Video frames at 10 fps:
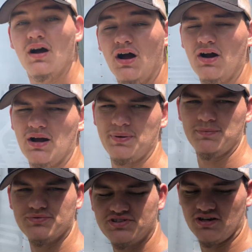All right,
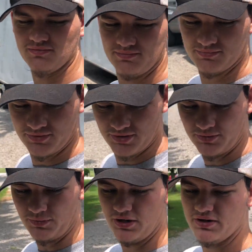people, so
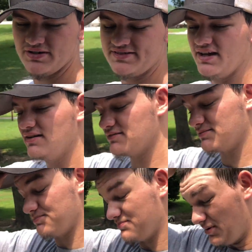rear end is out,
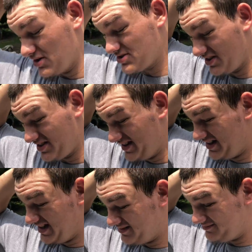partially cleaned
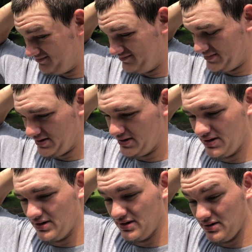up.
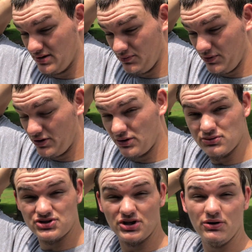We're
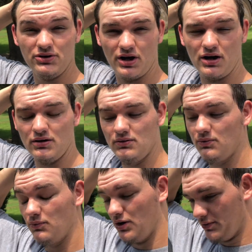gonna show y'all
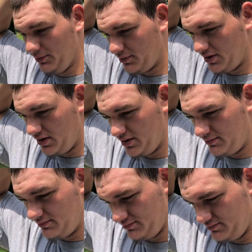what we run.
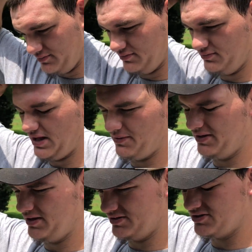That
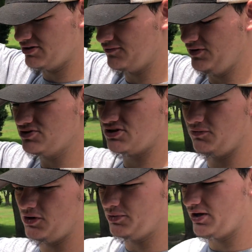way there's no confusion on
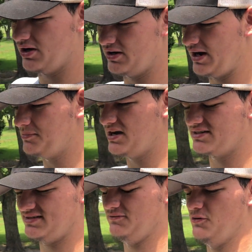what we got and everybody
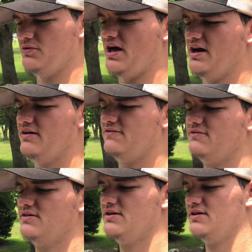can see what we have.
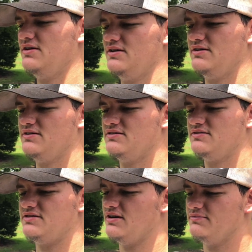
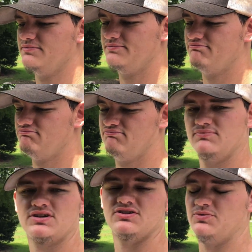So,
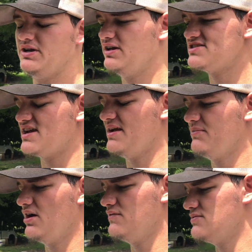because we ain't
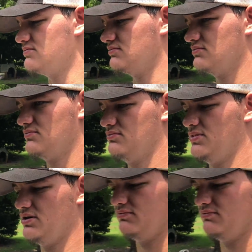ashamed of it, but